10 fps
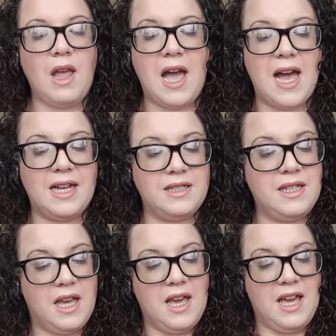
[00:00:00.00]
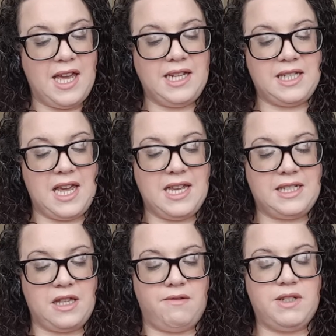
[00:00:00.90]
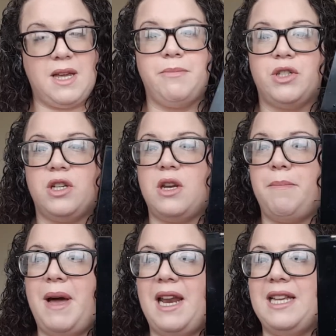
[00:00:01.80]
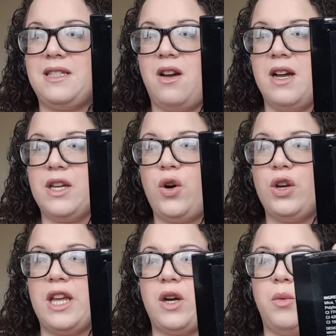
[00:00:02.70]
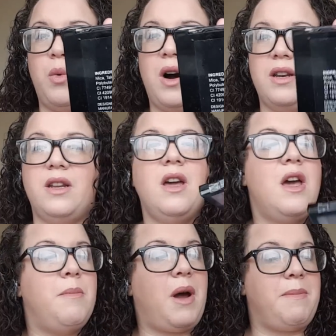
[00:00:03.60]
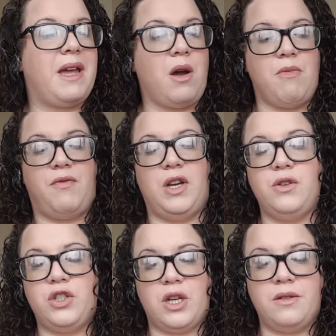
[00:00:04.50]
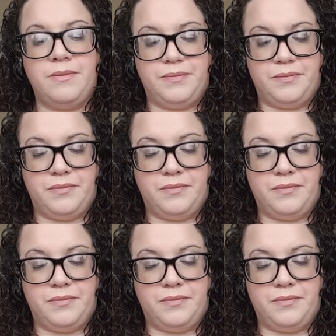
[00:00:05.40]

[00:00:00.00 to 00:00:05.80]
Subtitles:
And it is the Redemption Palette Iconic One by Makeup Revolution.